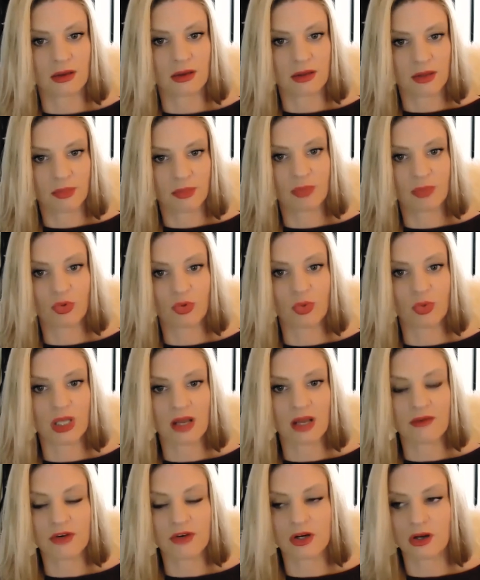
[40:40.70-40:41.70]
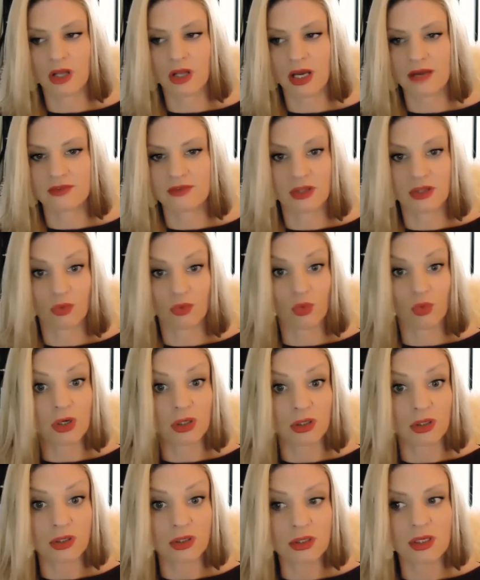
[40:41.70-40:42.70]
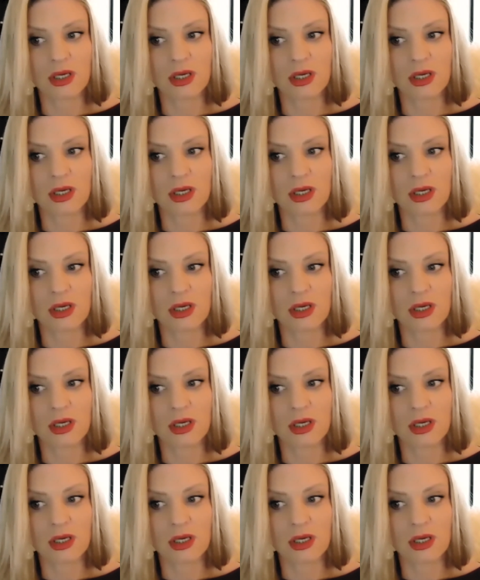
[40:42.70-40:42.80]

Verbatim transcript: the people we love in our lives in the world,